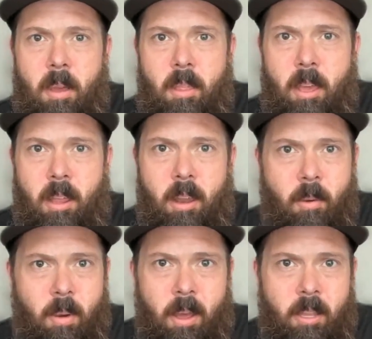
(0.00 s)
then
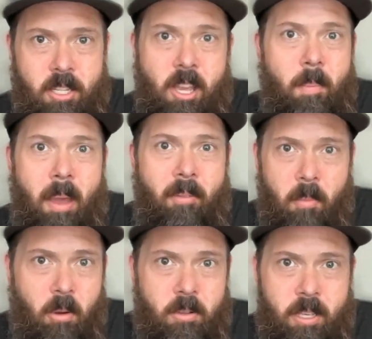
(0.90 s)
I just got back from
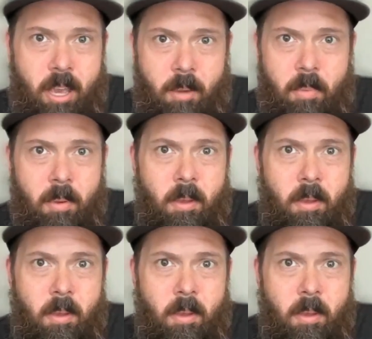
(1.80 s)
girls camp